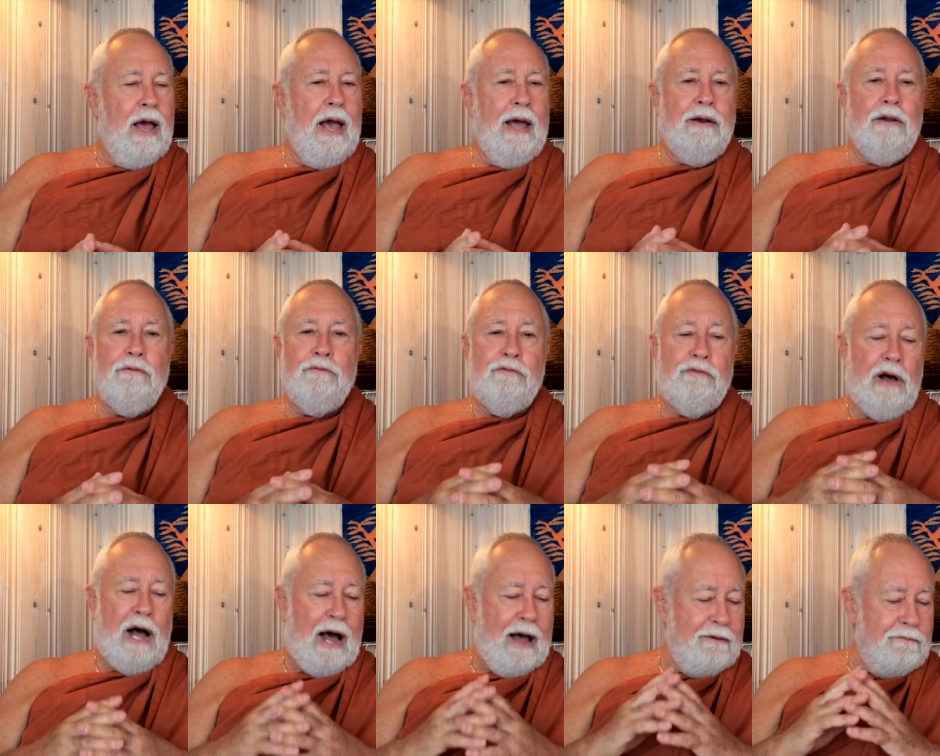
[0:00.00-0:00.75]
And in
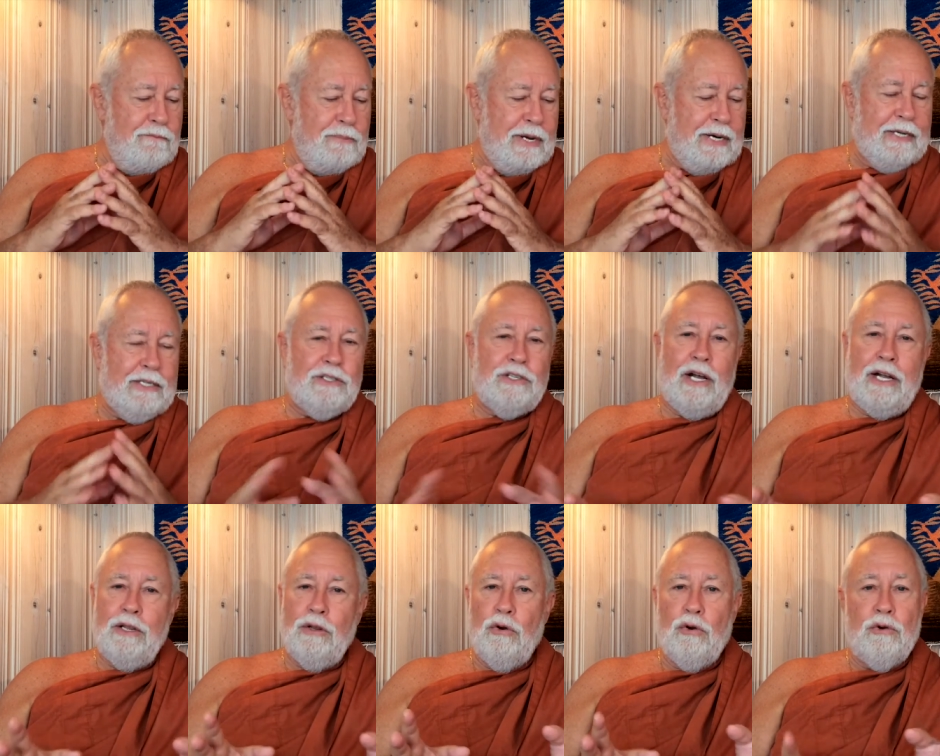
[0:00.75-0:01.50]
five minutes,
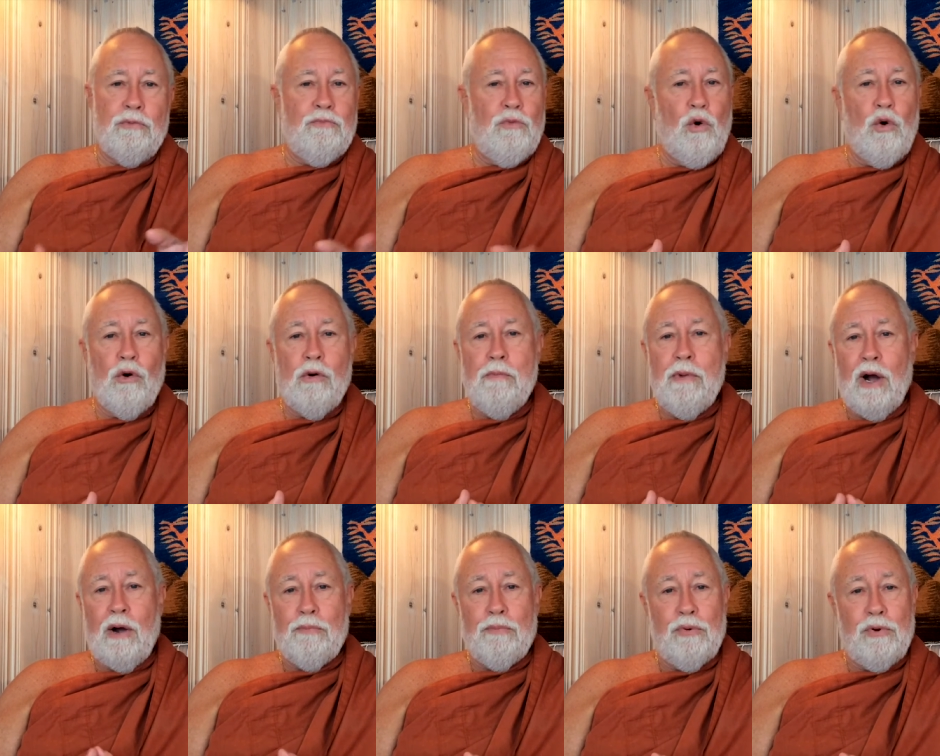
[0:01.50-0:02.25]
I learned more
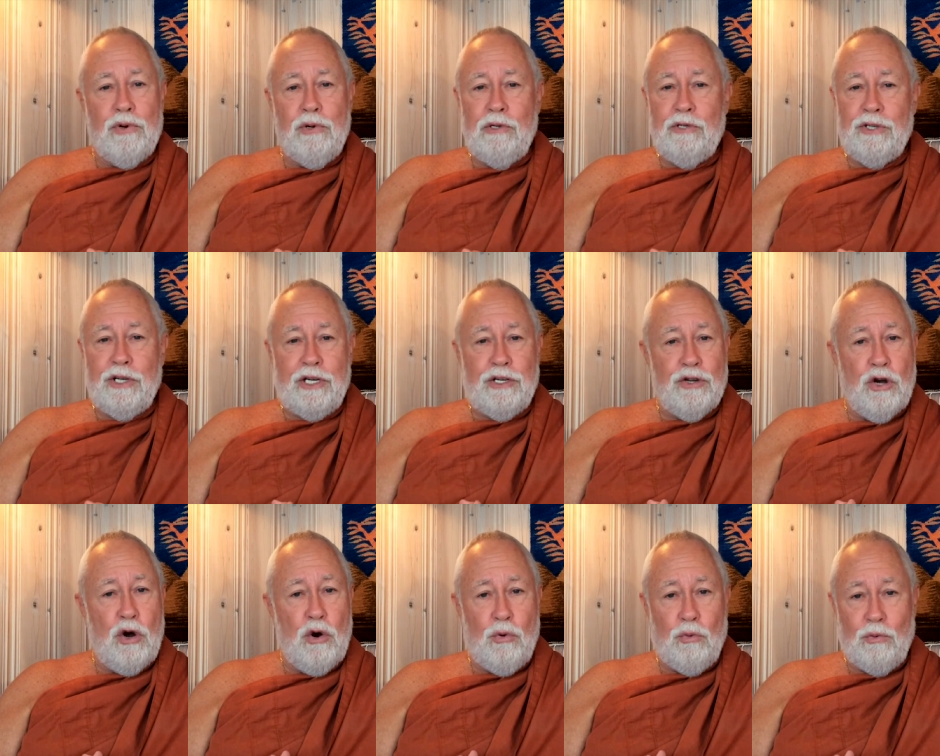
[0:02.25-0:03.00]
about producing
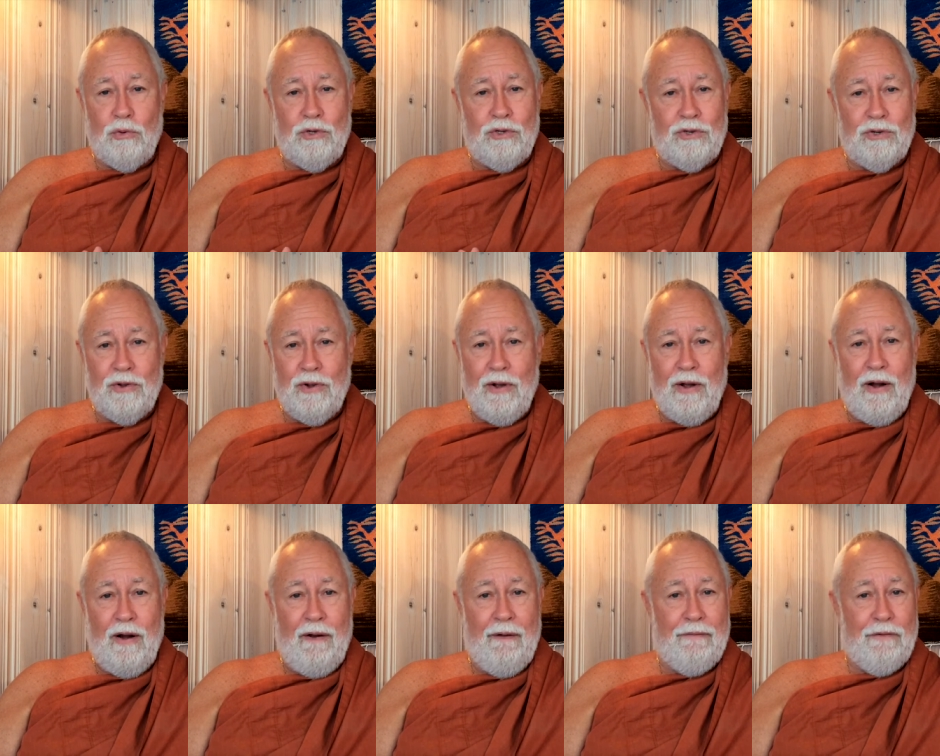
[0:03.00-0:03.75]
tones
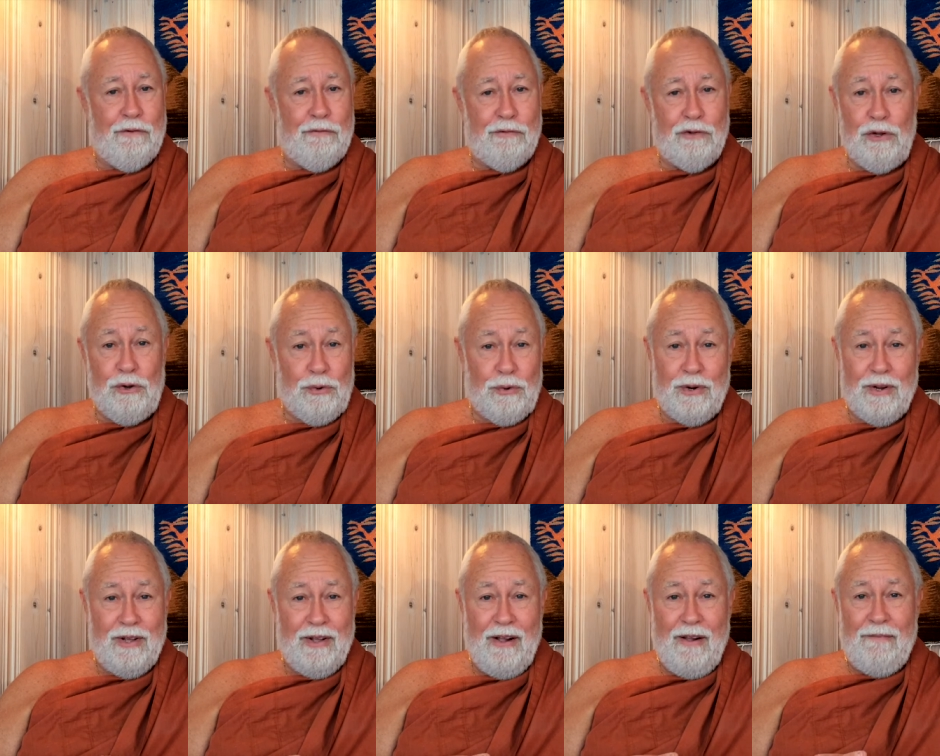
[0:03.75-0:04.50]
on the
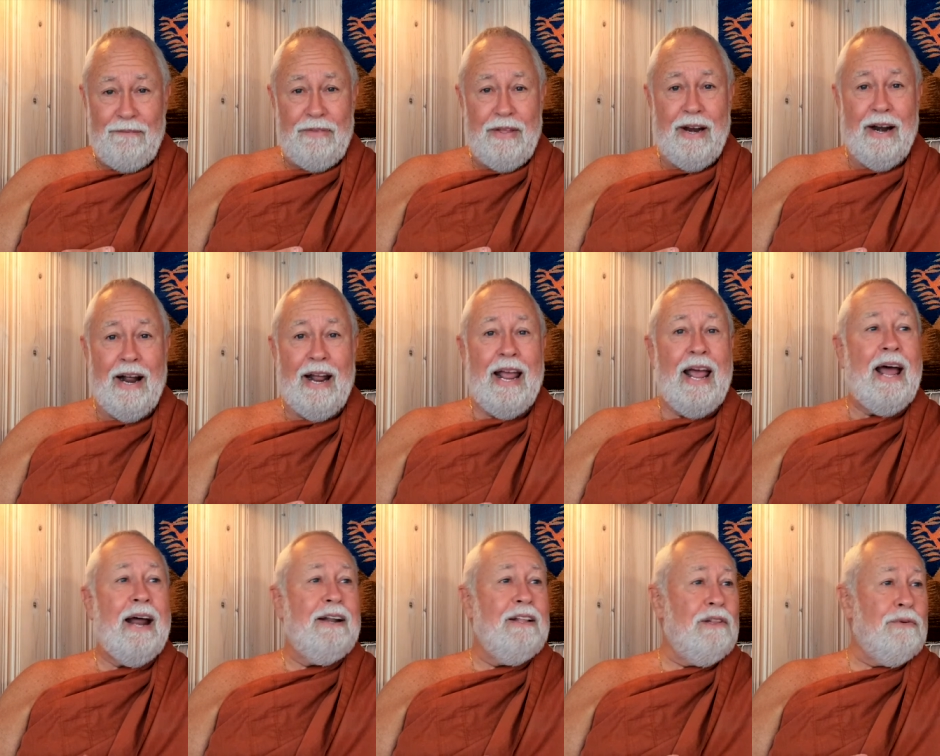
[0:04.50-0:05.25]
flute than I
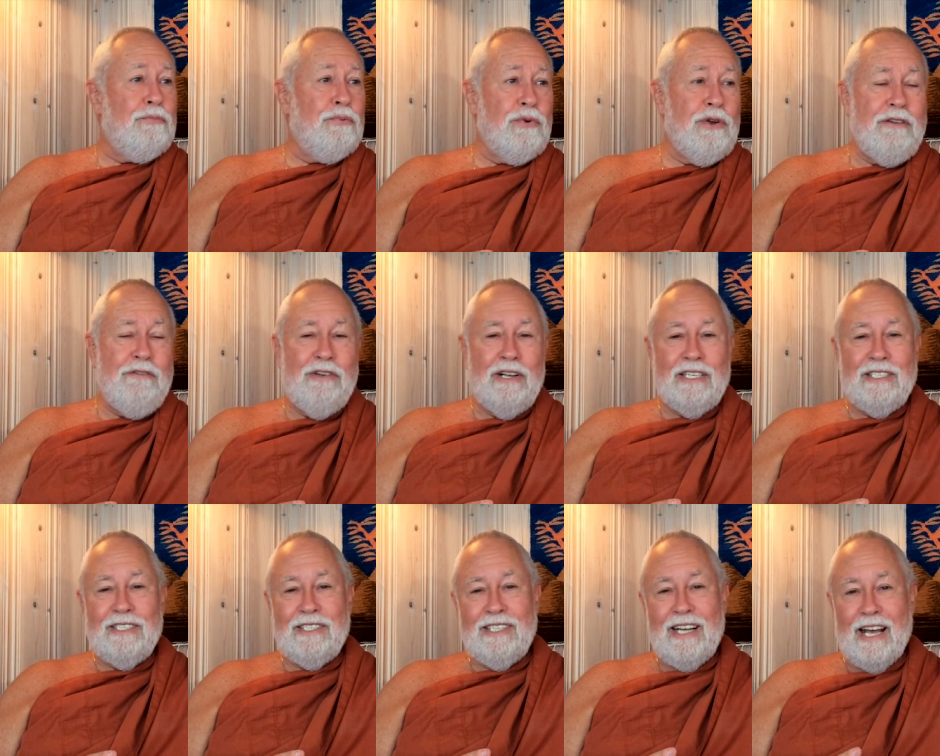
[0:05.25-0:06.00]
had in the
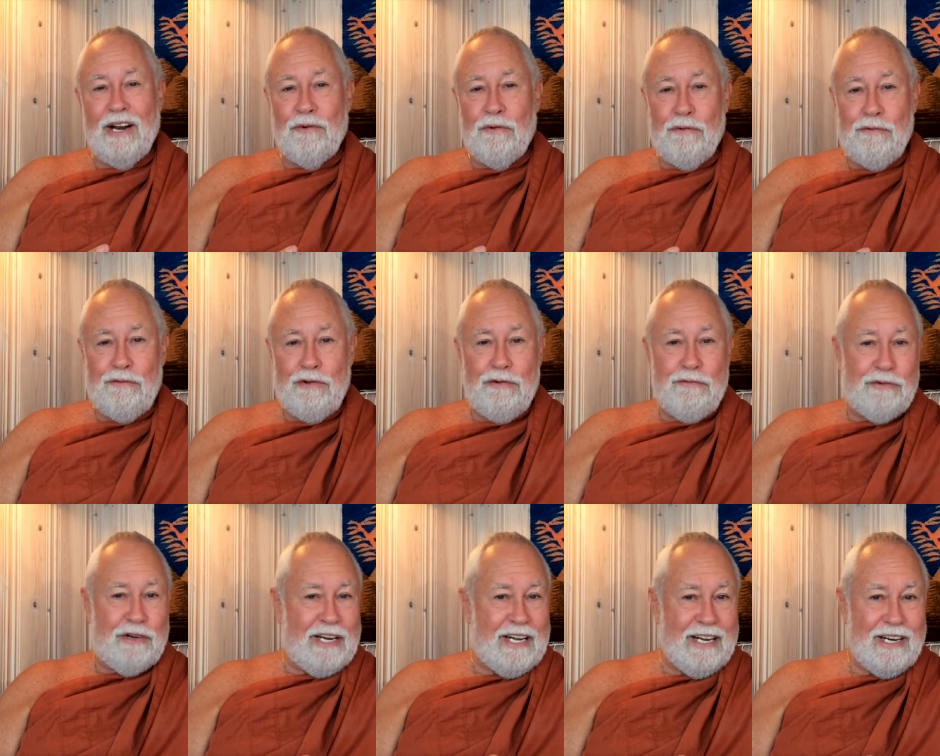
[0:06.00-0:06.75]
previous 10 or
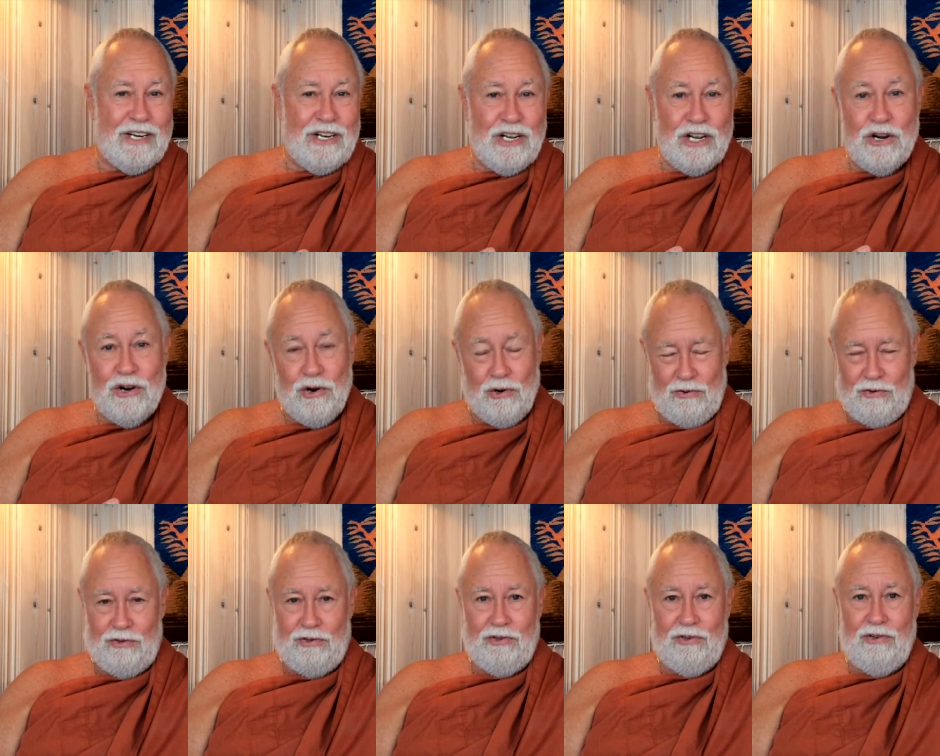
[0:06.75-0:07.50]
15
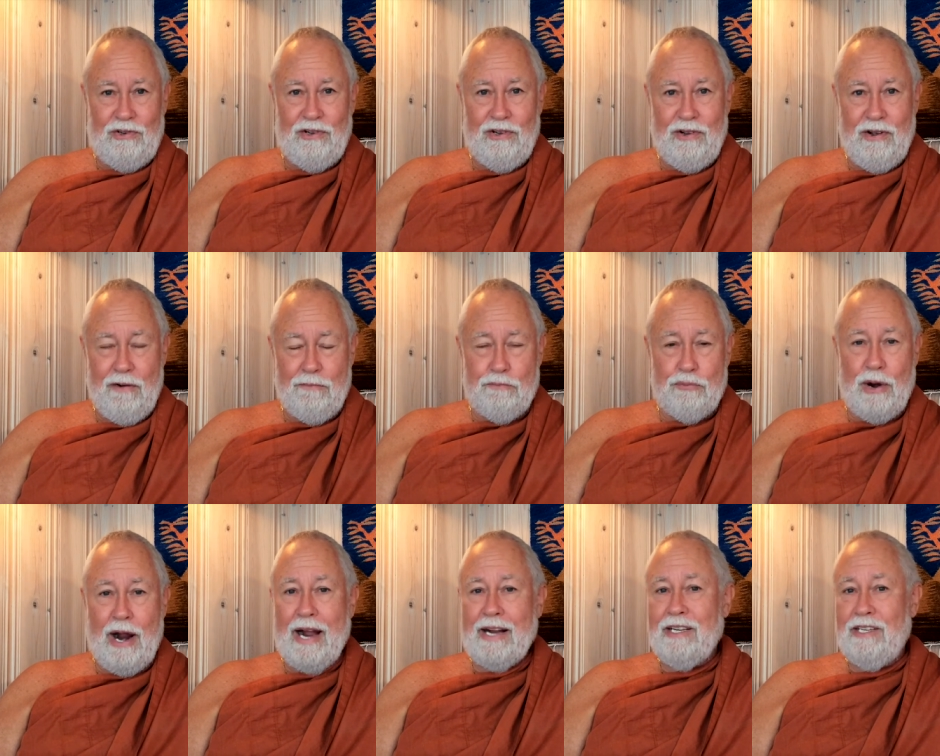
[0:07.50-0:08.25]
years of
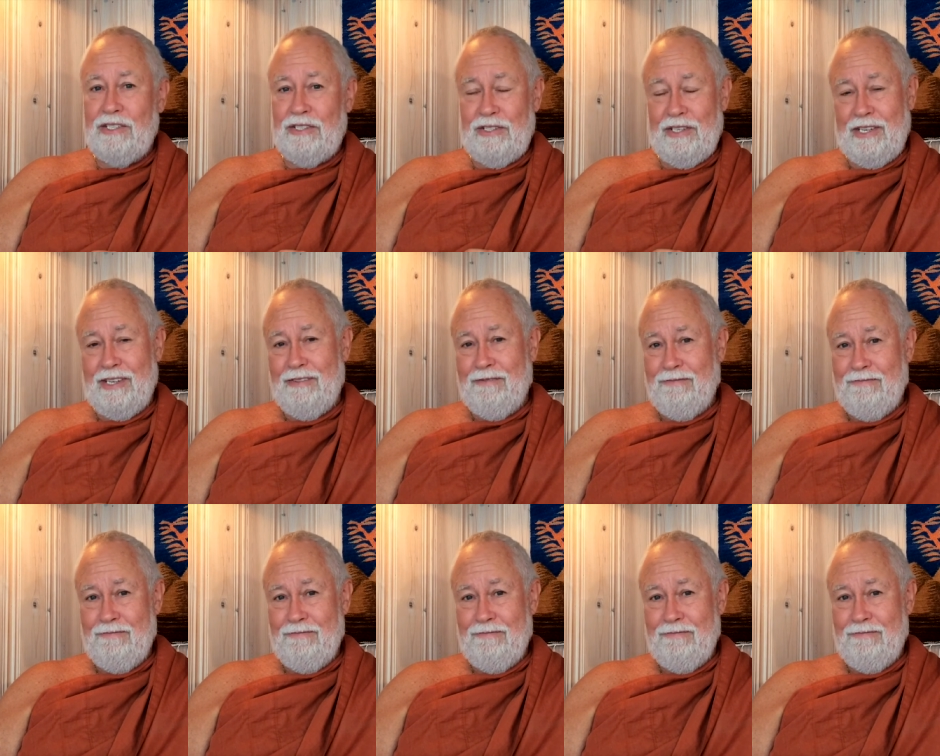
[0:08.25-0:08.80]
practicing.